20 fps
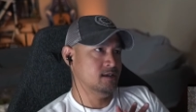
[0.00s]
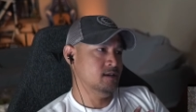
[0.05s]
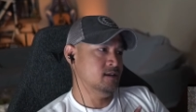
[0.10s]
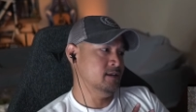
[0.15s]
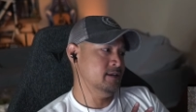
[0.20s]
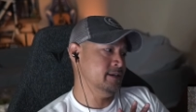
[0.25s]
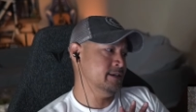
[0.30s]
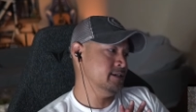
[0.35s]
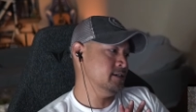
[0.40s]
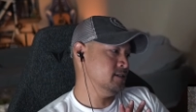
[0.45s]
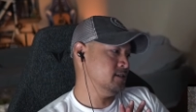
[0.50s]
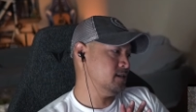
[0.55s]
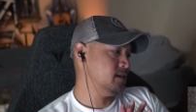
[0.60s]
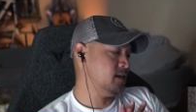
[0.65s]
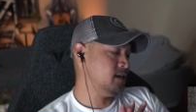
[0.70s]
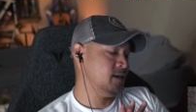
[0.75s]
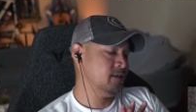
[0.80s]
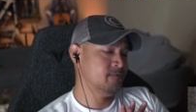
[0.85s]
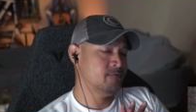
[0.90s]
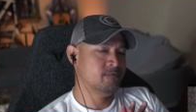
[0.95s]

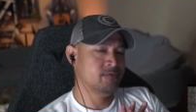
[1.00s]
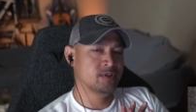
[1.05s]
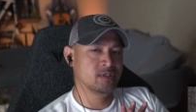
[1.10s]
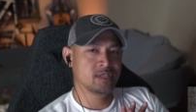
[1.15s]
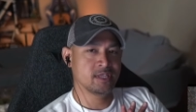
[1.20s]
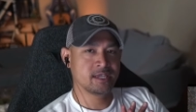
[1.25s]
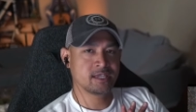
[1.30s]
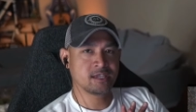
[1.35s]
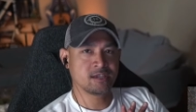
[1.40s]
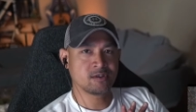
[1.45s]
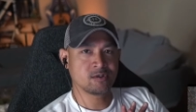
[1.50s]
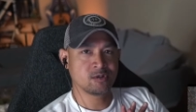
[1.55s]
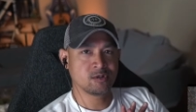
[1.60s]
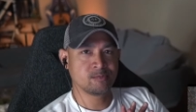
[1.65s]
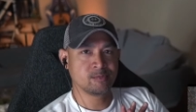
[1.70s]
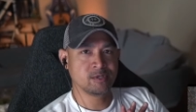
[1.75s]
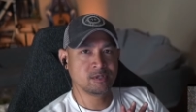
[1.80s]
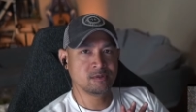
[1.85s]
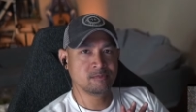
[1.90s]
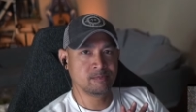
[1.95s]
I feel like it could
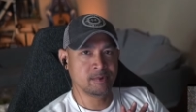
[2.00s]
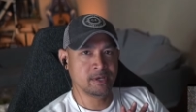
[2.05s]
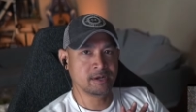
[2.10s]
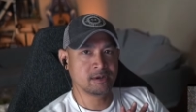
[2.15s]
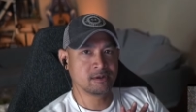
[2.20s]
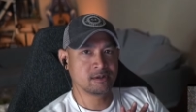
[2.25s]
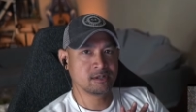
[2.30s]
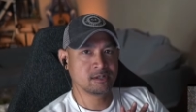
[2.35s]
have been better.